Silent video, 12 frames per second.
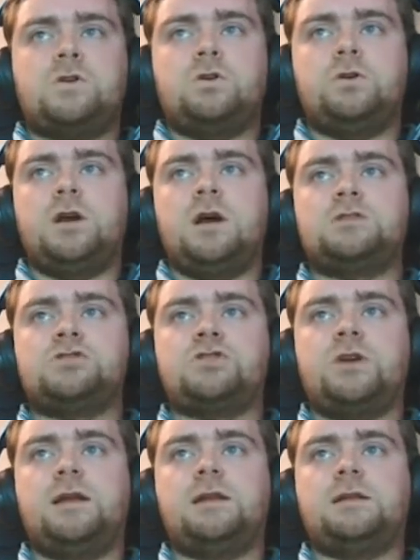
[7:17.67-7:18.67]
Could have gone
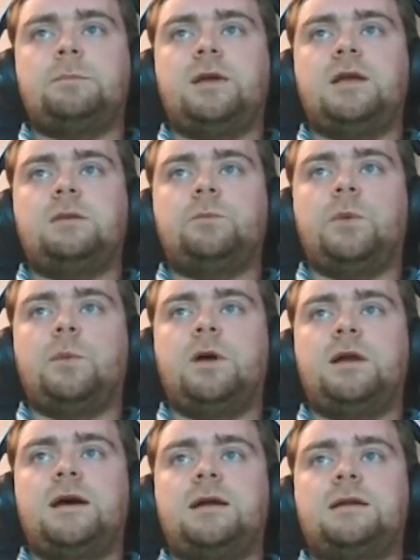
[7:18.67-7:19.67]
straight at the pin, and we
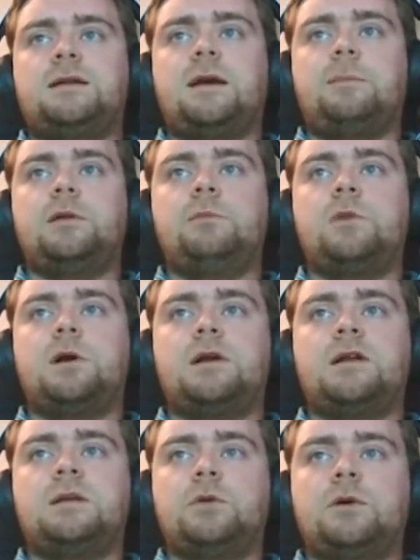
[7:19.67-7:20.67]
might have had a tap in
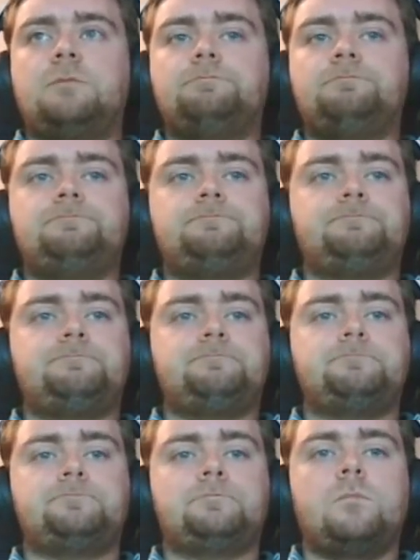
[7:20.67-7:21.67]
birdie. But
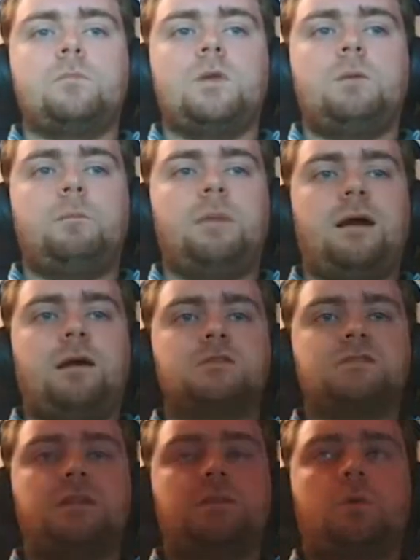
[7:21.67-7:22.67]
par
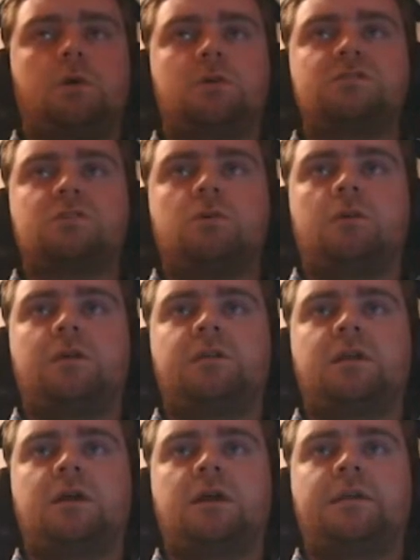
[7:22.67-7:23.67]
is not the worst score, I
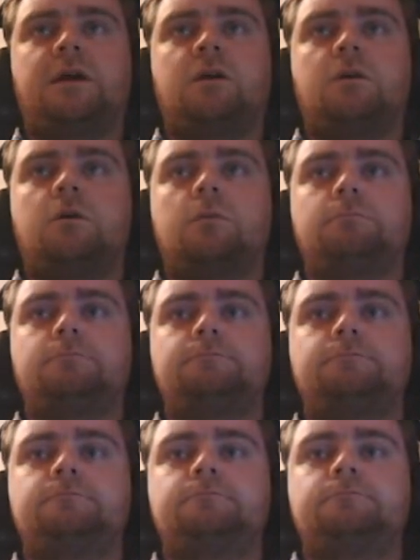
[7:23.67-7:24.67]
think, on that hole.
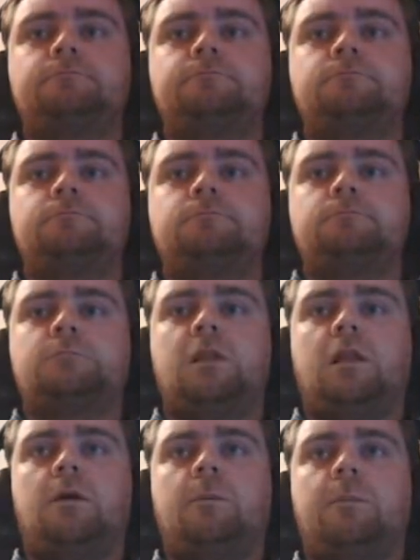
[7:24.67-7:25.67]

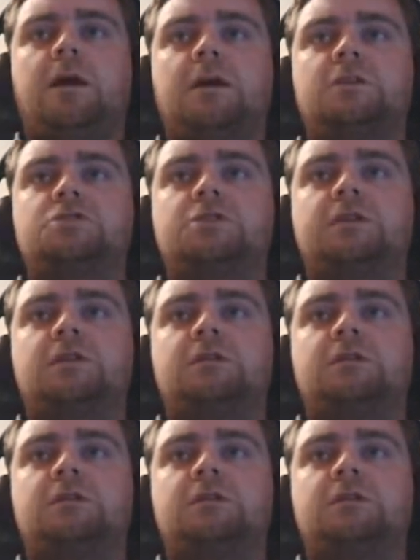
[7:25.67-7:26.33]
Long par 3.